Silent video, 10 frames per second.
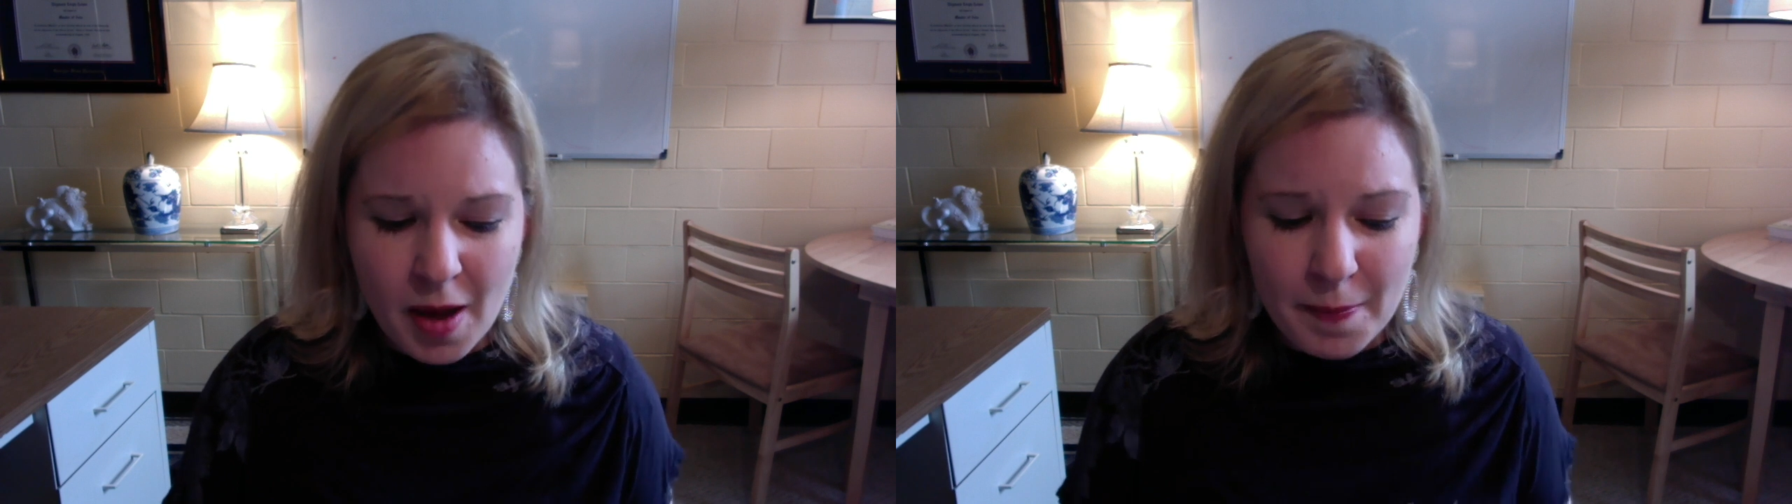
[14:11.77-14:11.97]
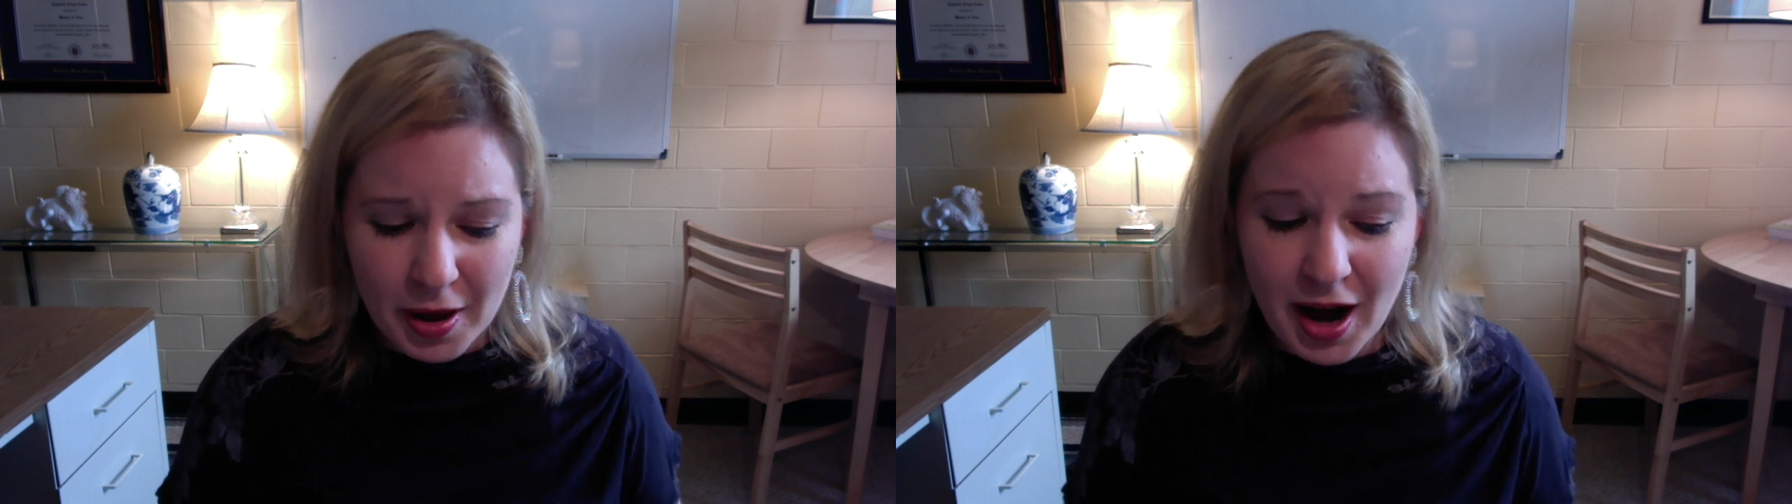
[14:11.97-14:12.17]

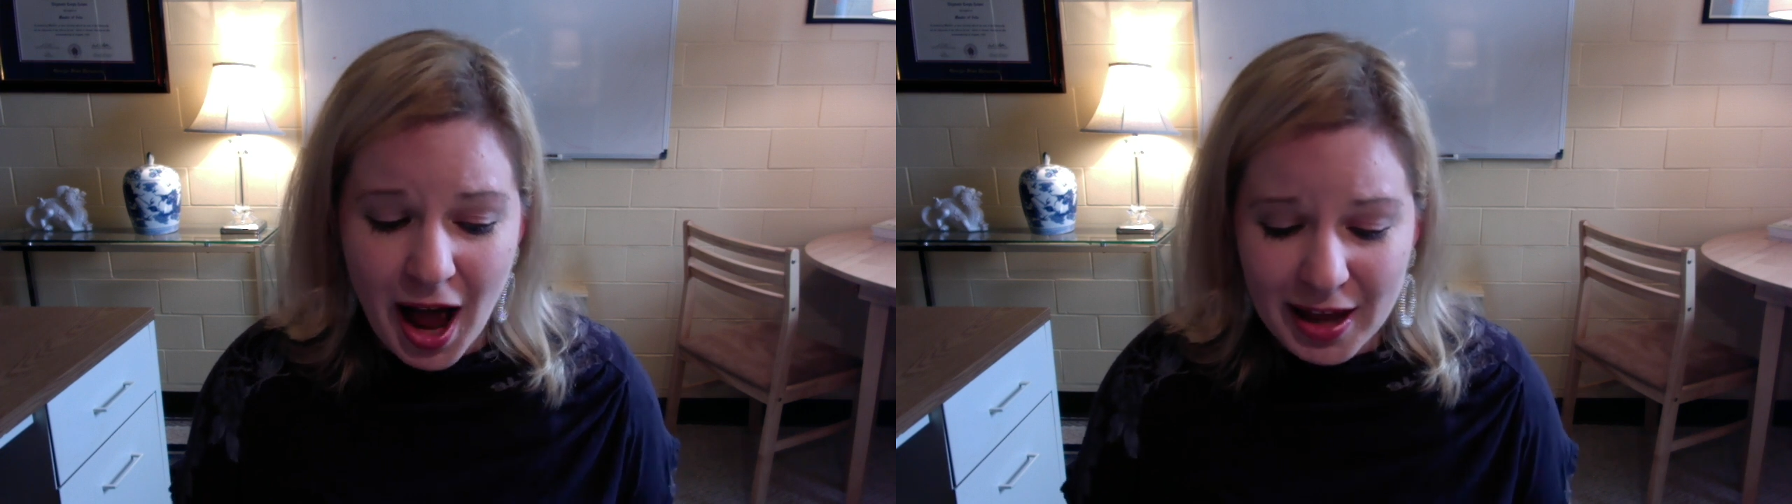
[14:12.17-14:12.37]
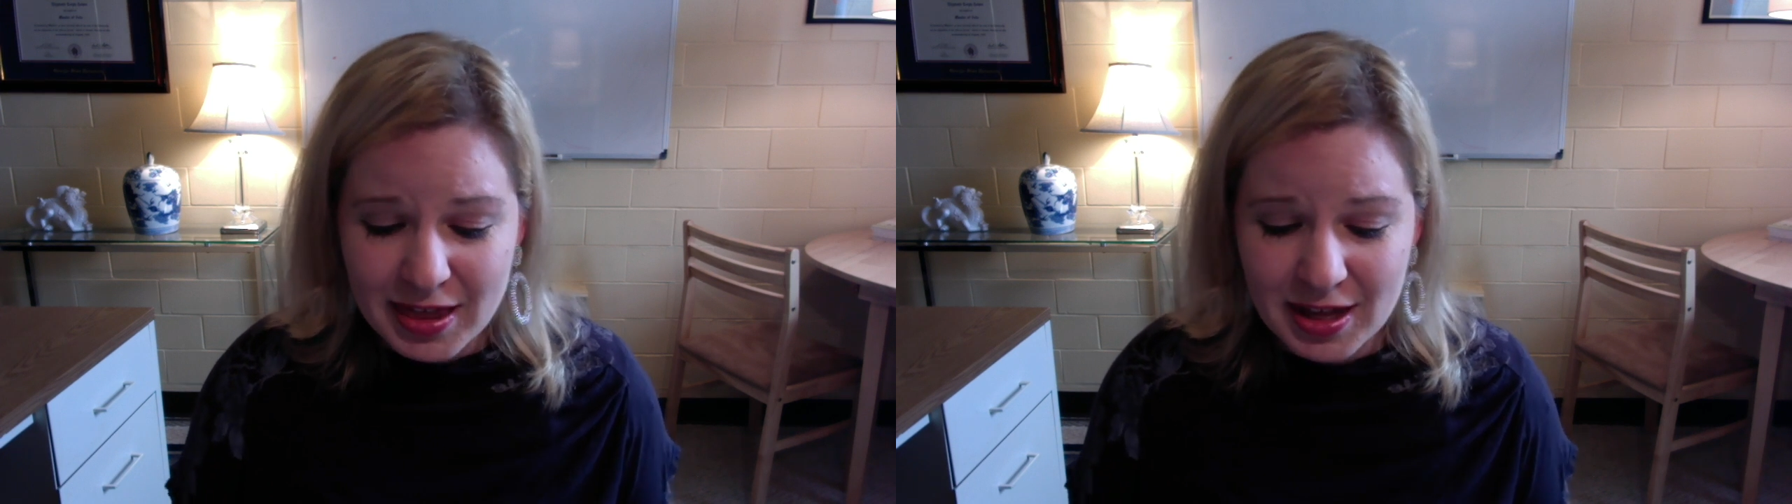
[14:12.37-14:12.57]
But
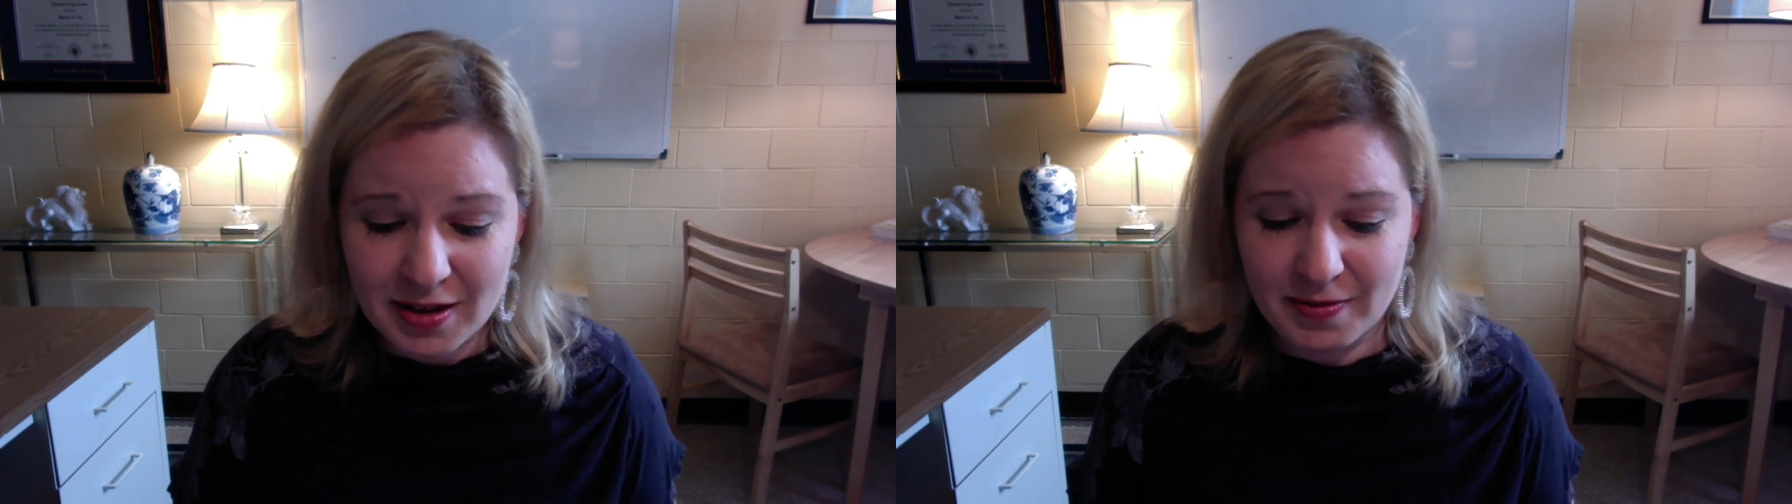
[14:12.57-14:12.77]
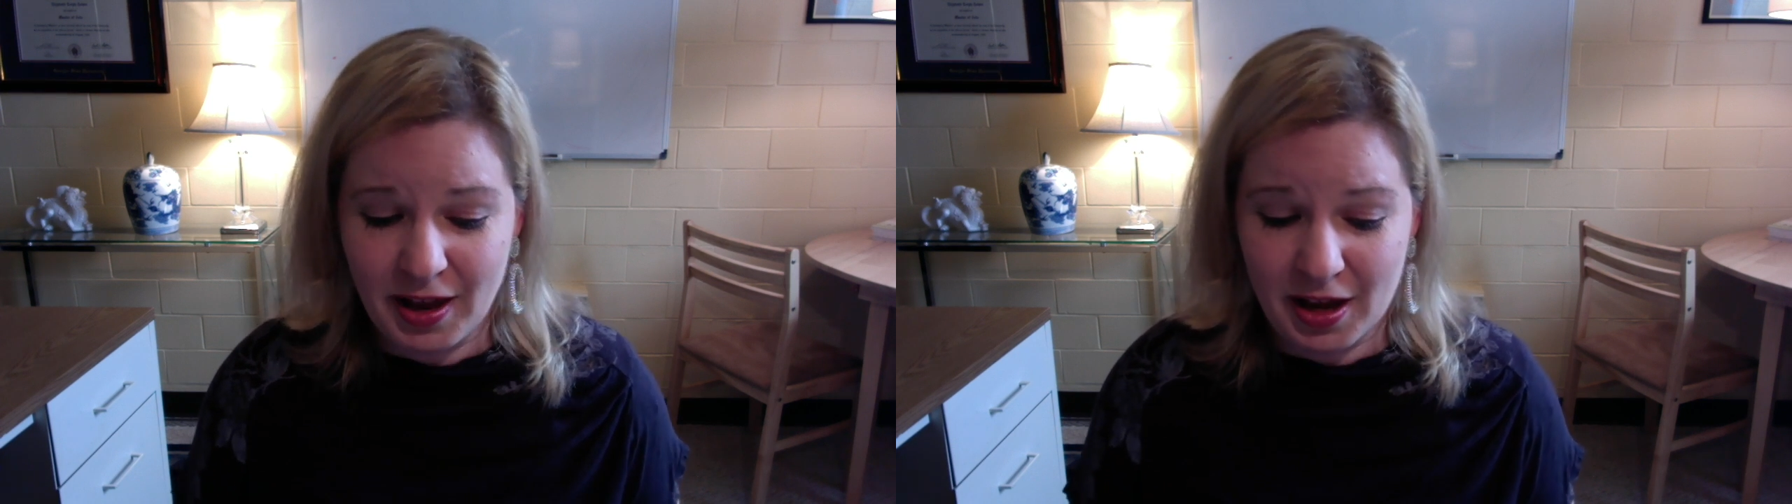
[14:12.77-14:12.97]
I
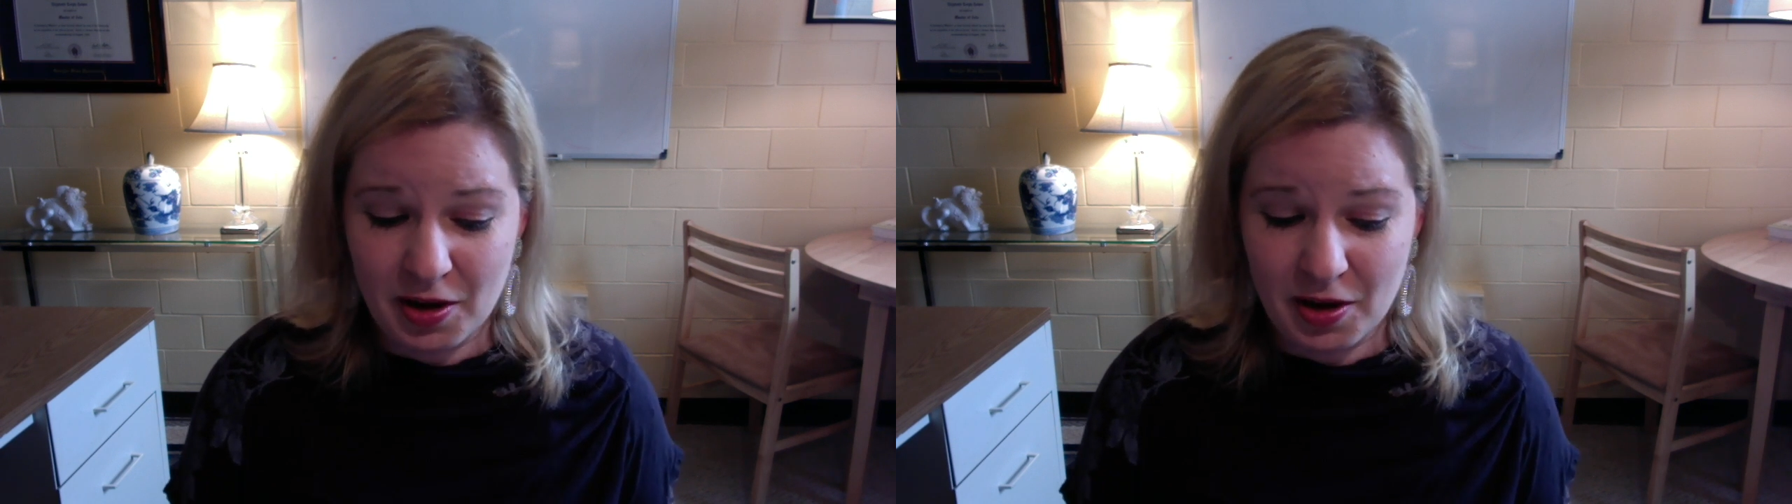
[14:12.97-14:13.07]
think like